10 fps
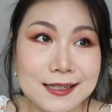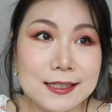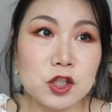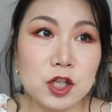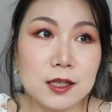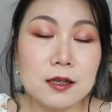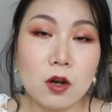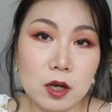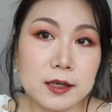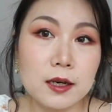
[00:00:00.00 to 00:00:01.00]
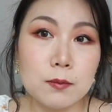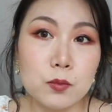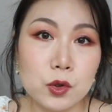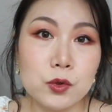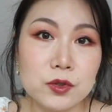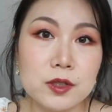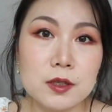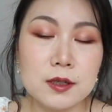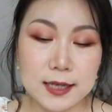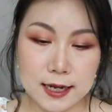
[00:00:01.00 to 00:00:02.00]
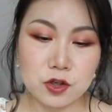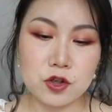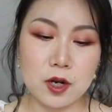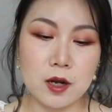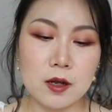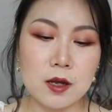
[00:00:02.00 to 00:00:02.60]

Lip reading: literally like a mousse texture,